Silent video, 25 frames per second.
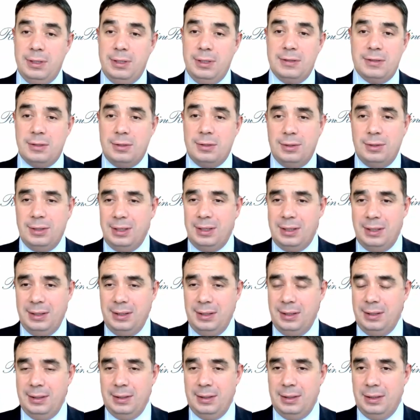you look
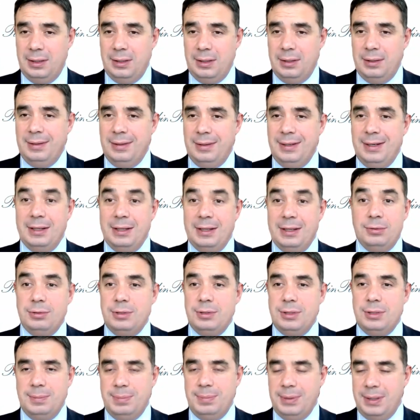historically,
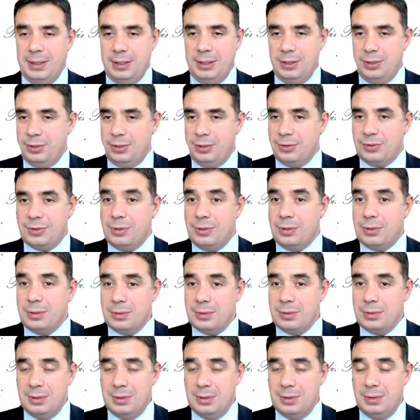debt to GDP ratios
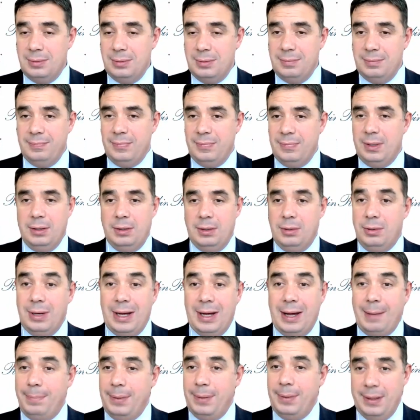go
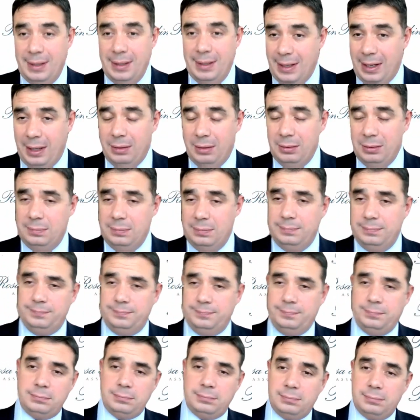up and down
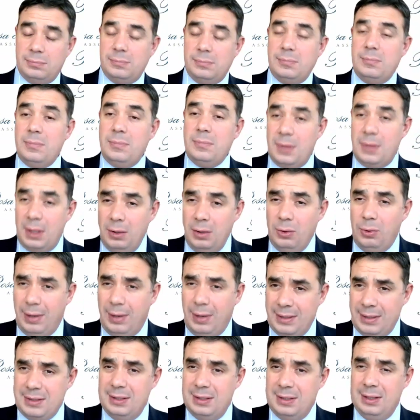
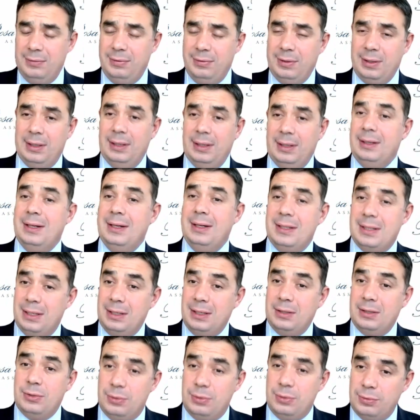quite significantly. They
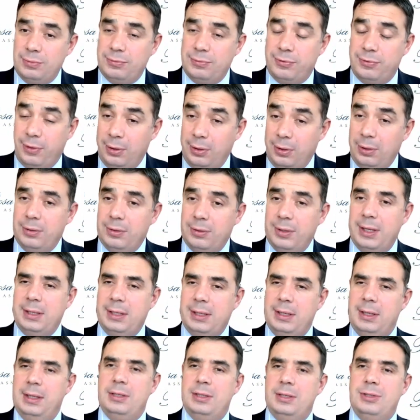tend to follow
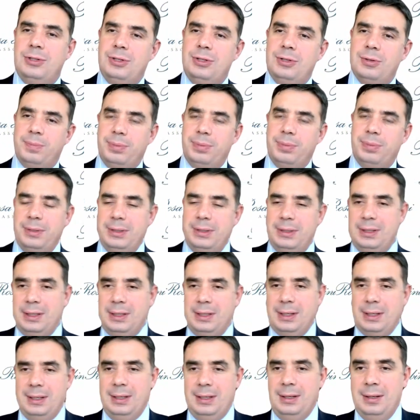a
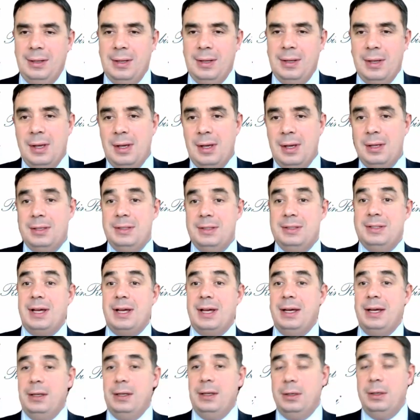geopolitical
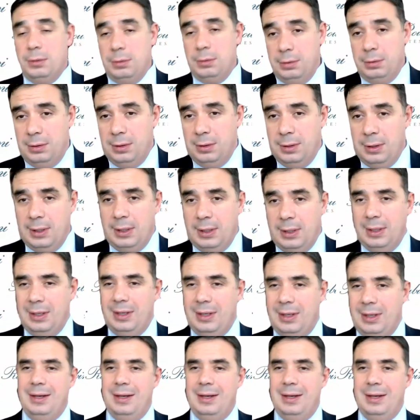cycle.